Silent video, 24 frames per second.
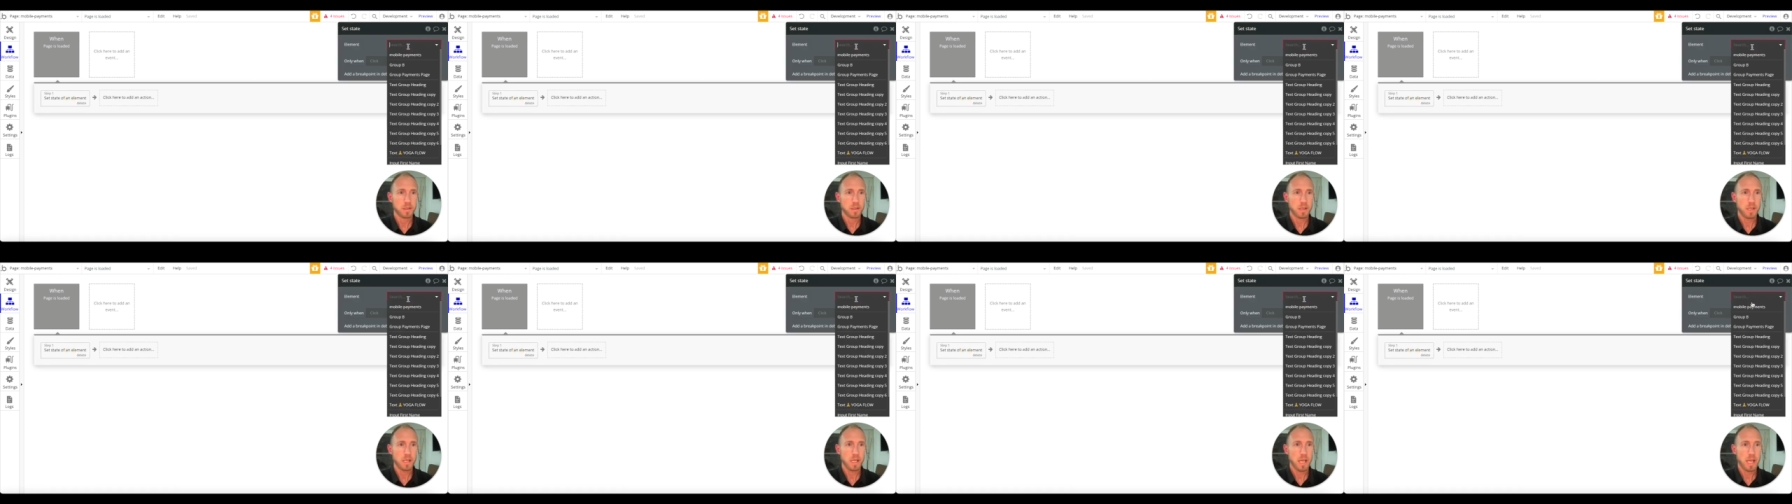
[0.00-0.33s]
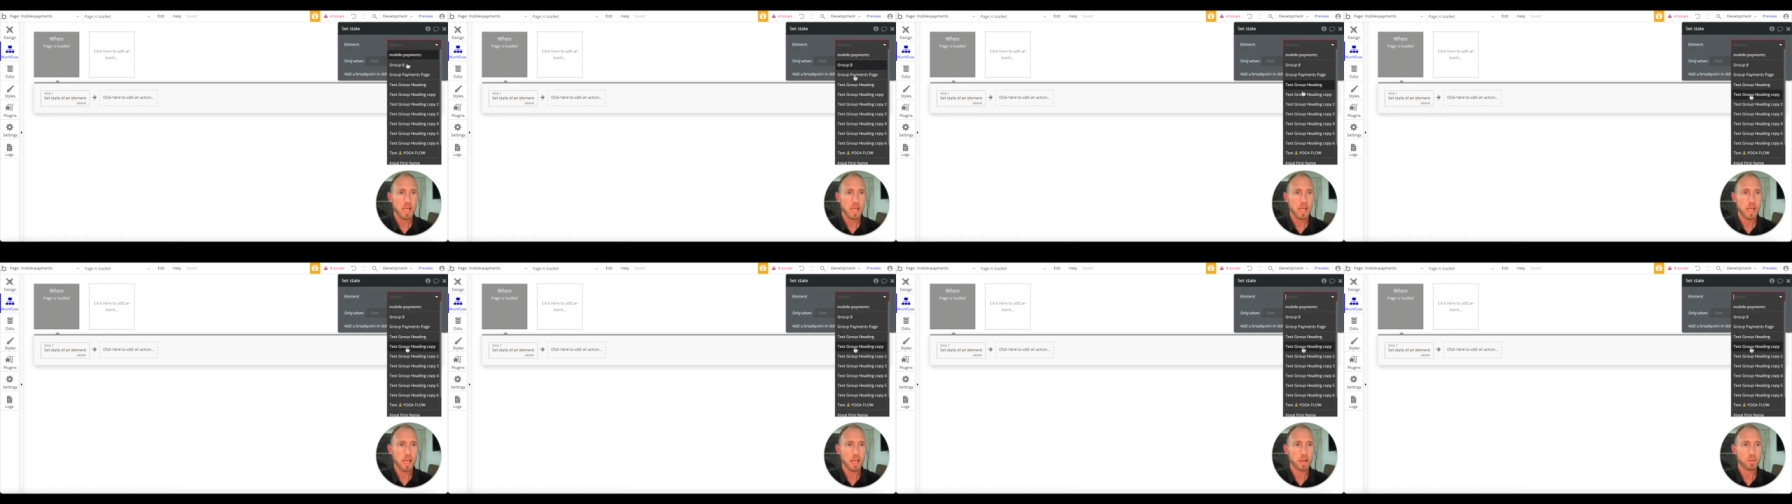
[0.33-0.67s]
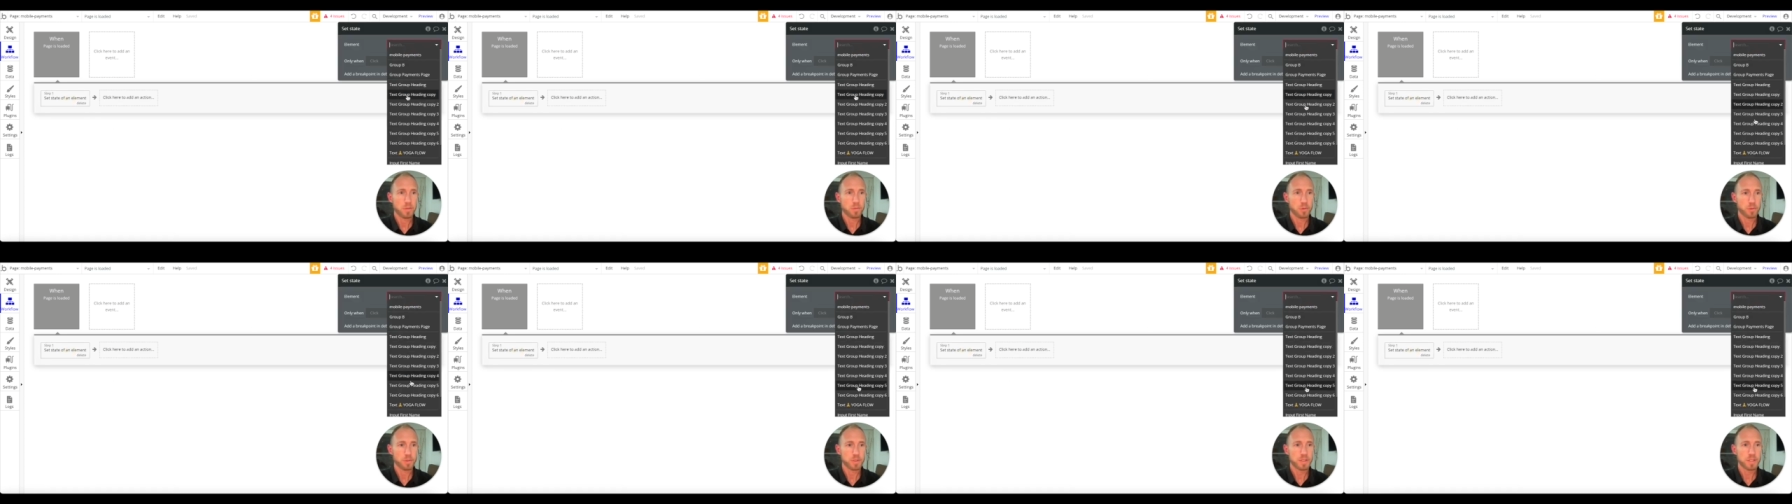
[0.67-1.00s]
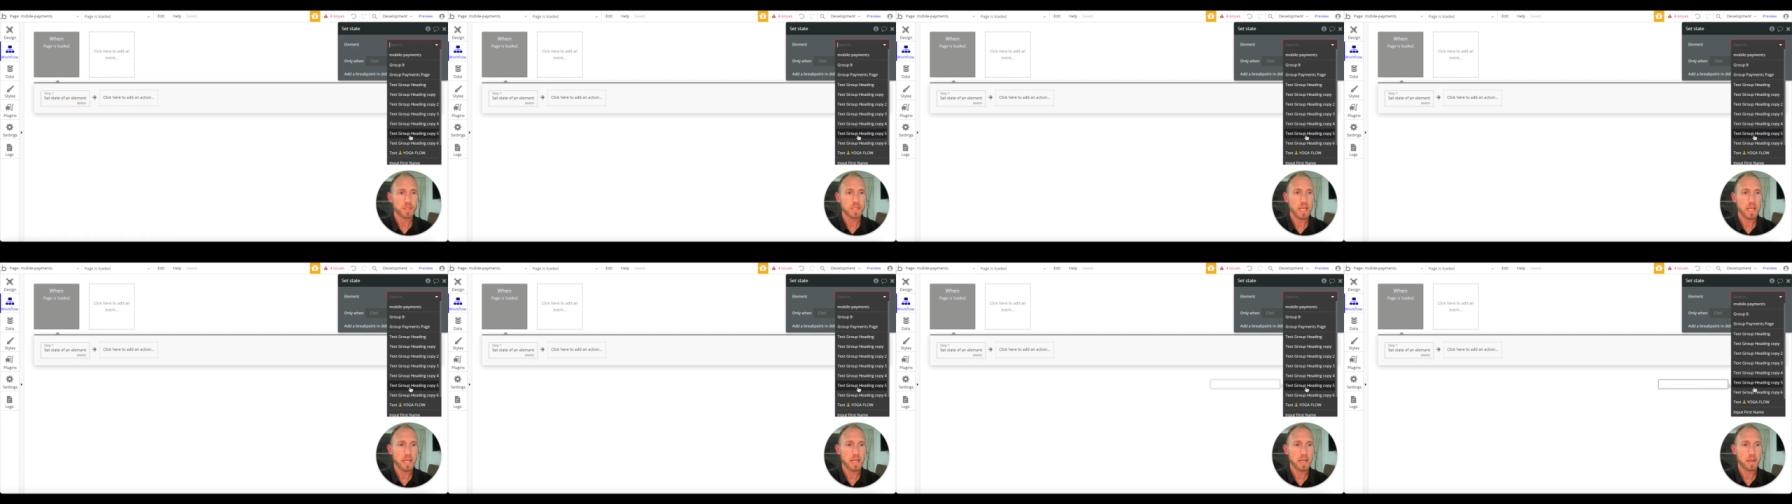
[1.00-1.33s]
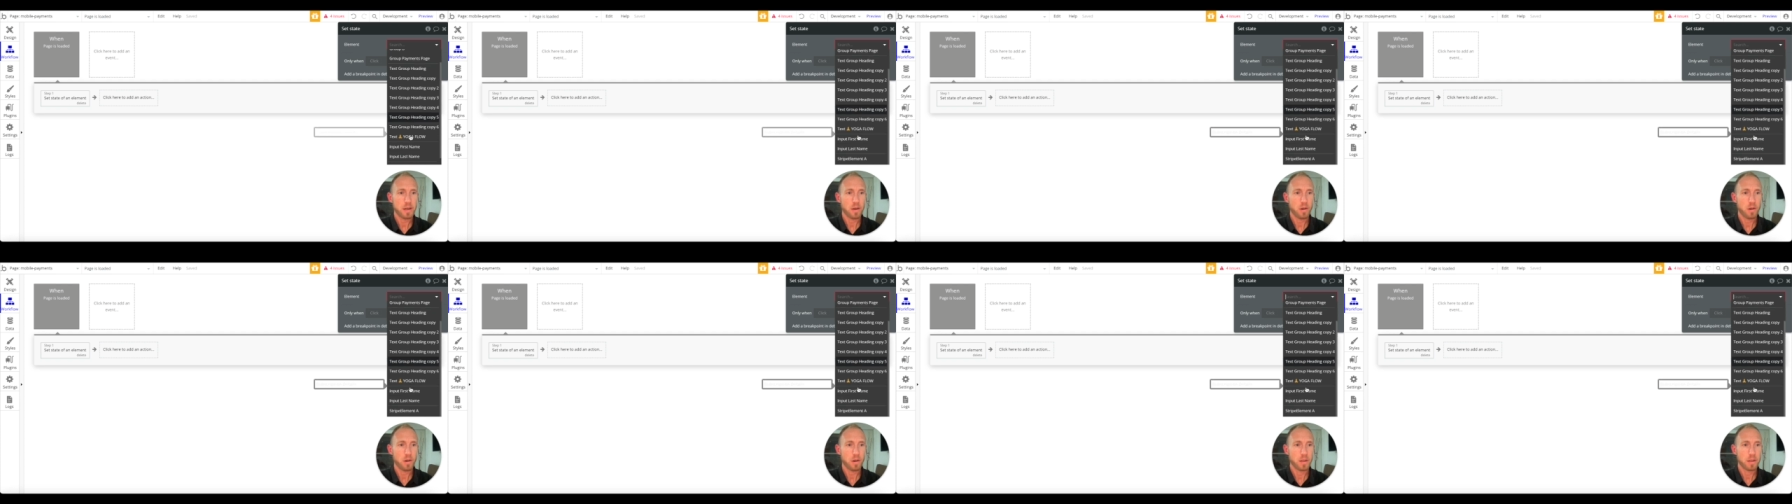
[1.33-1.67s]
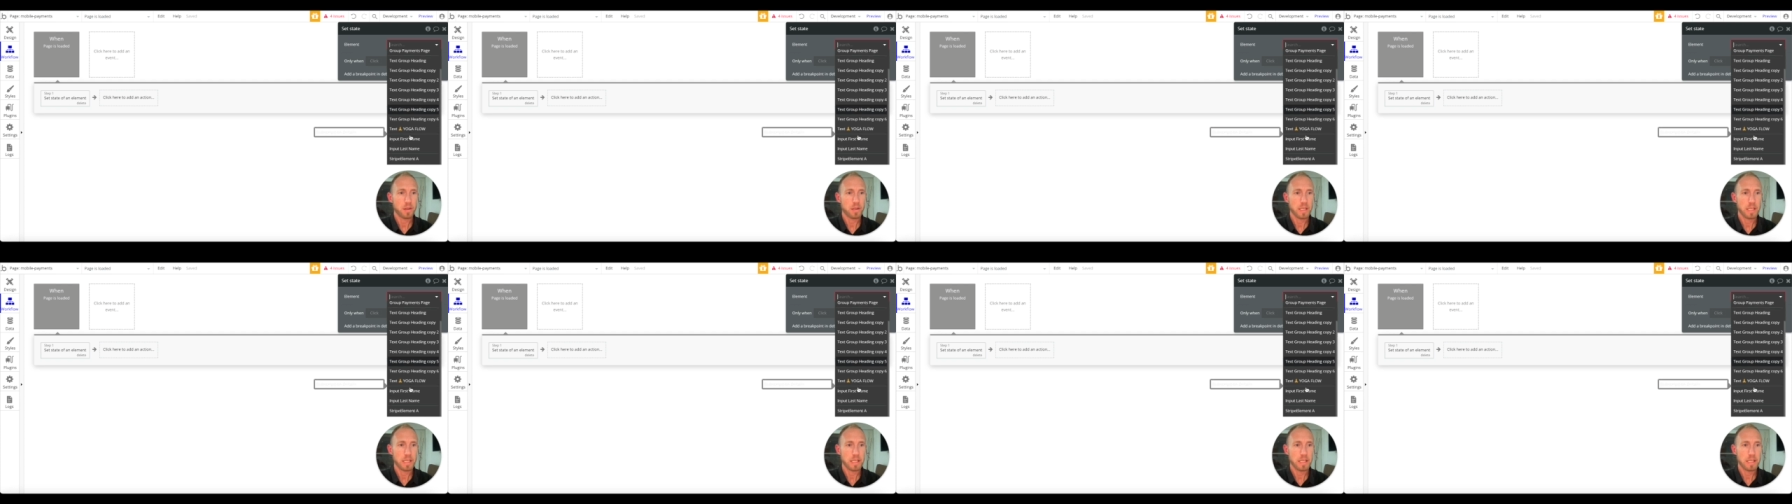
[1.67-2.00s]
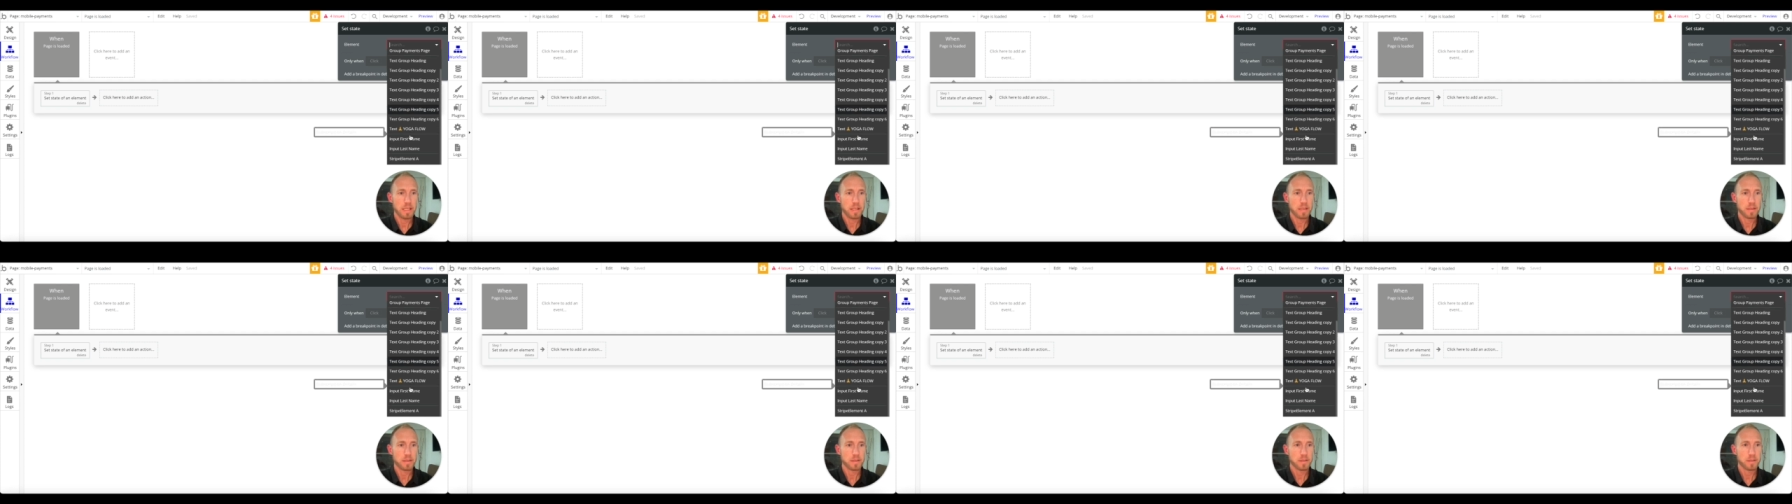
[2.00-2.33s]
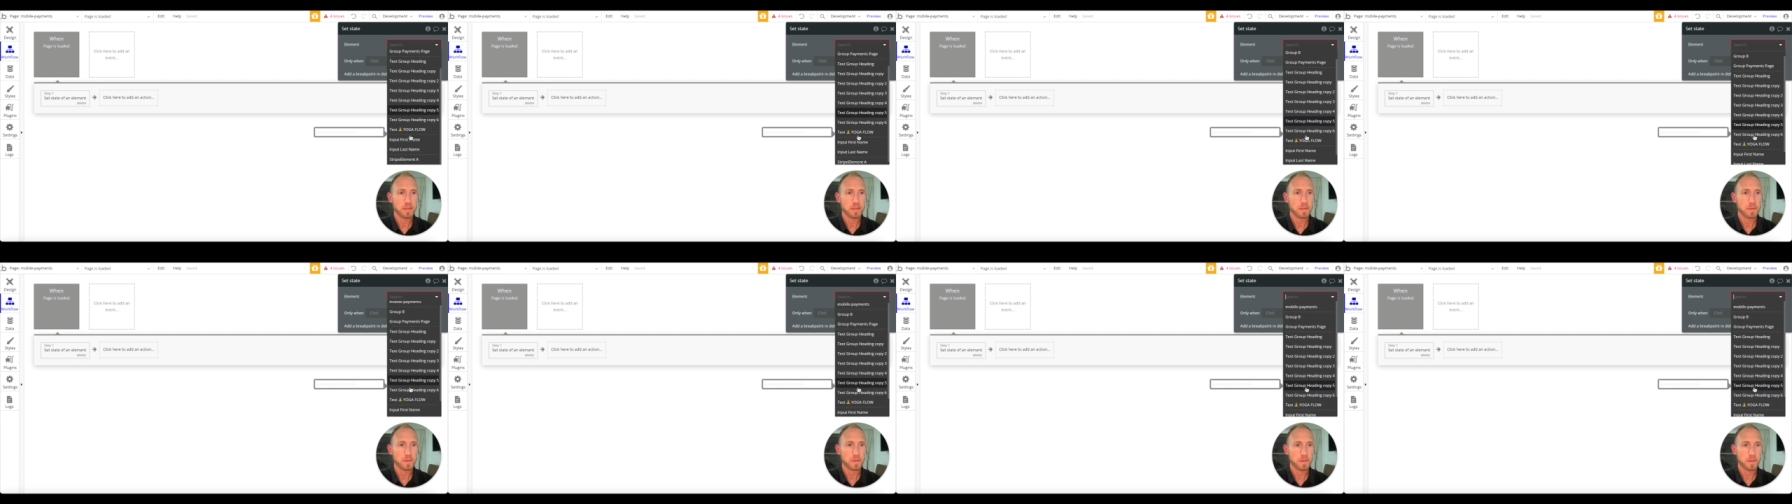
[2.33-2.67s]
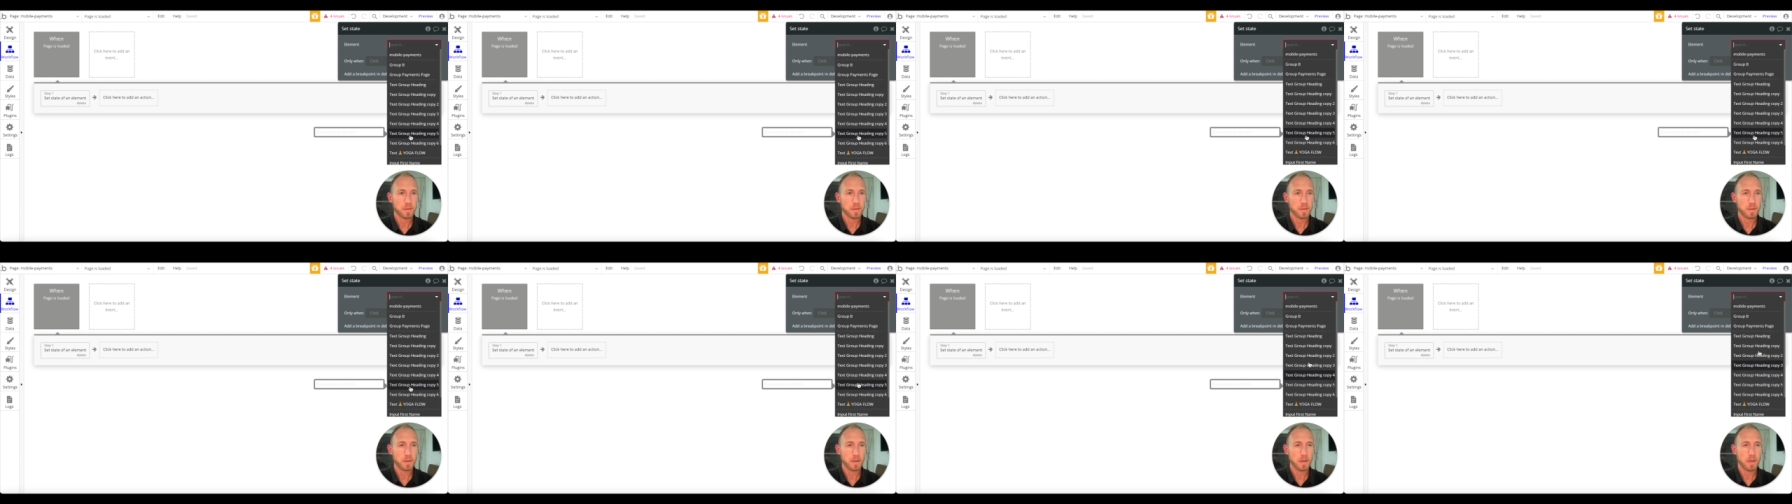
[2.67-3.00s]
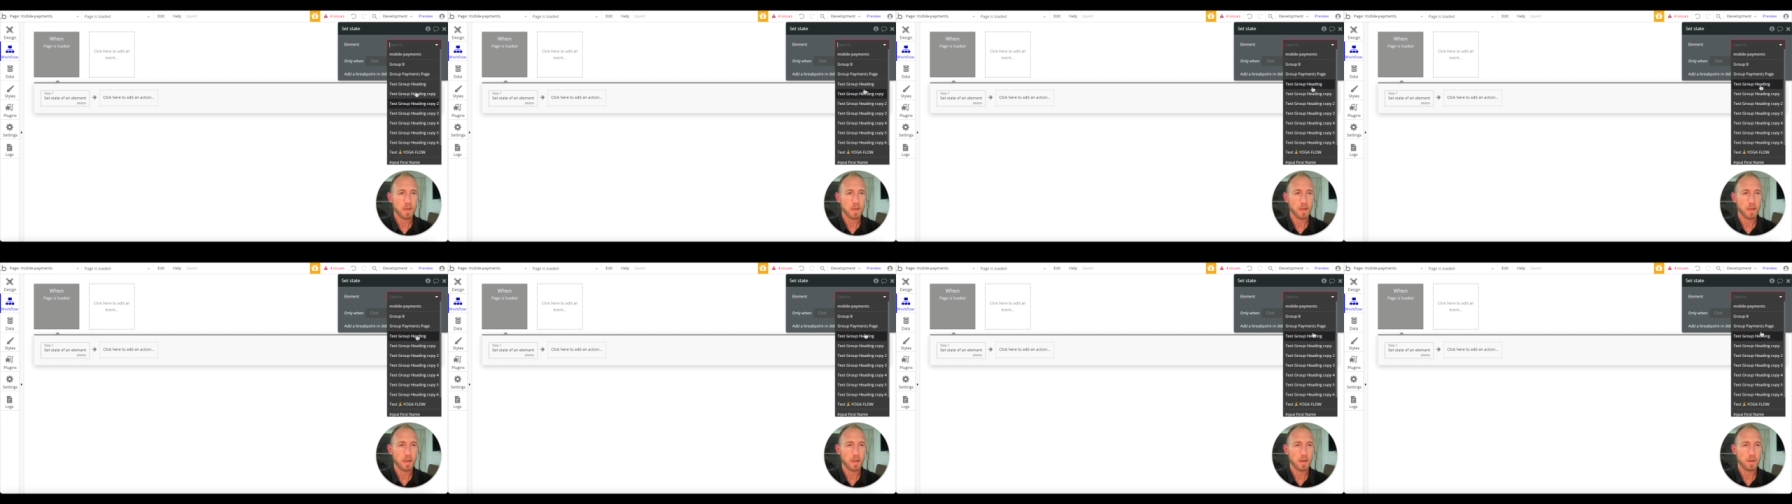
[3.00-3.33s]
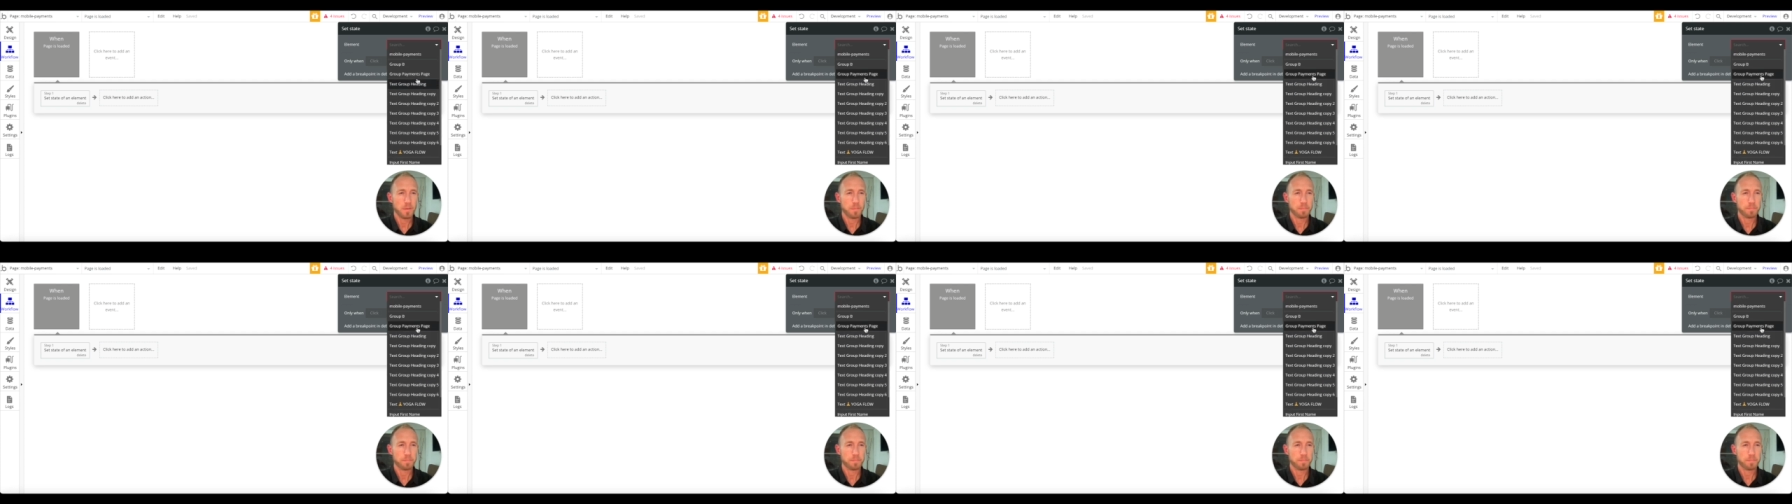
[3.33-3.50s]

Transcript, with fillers: and we'll just set it on the um,